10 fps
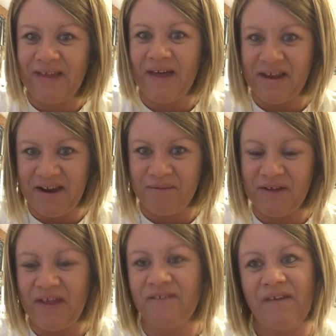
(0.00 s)
say that in
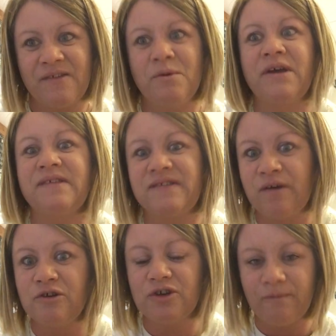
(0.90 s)
everything. Facebook is a
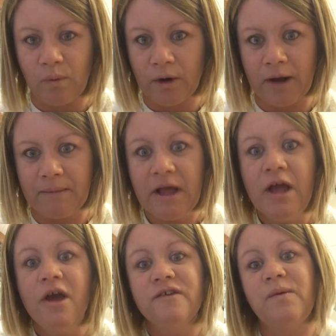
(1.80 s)
social forum.
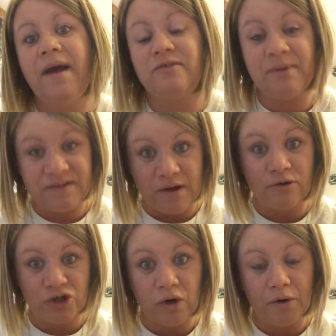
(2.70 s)
So we have to be
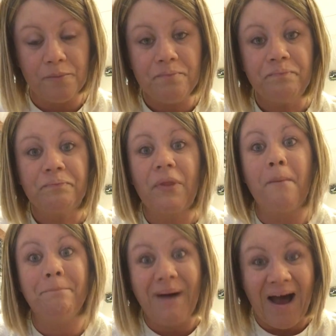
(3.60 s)
social.
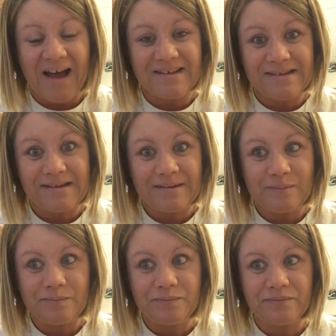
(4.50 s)
But
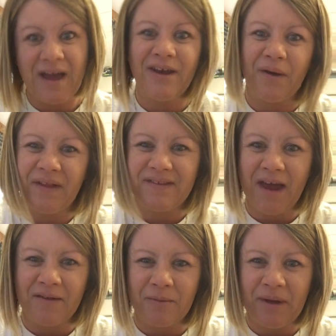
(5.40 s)
I know that's
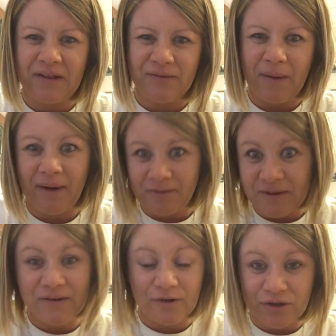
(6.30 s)
kind of the pits, right? We have to
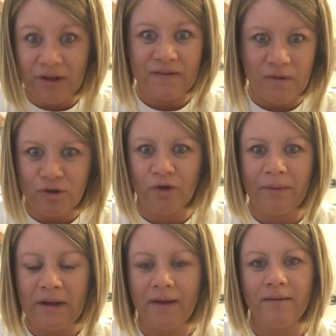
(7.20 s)
be social on social
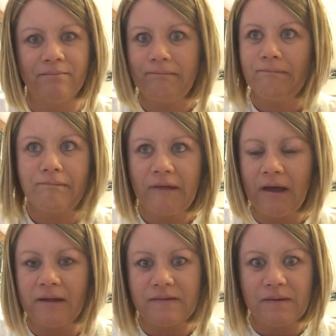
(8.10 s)
media.
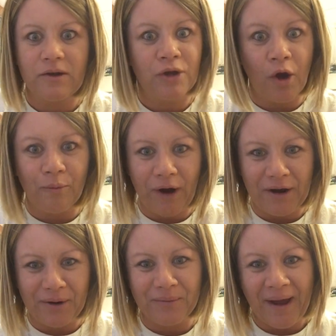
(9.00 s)
That's a
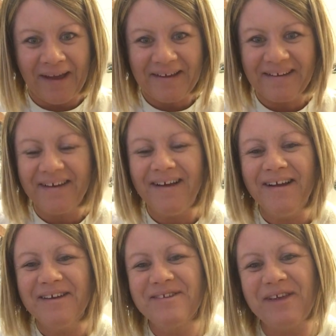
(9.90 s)
no-brainer, right?
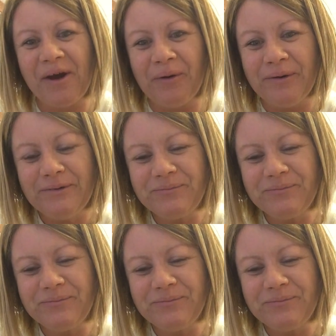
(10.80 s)
So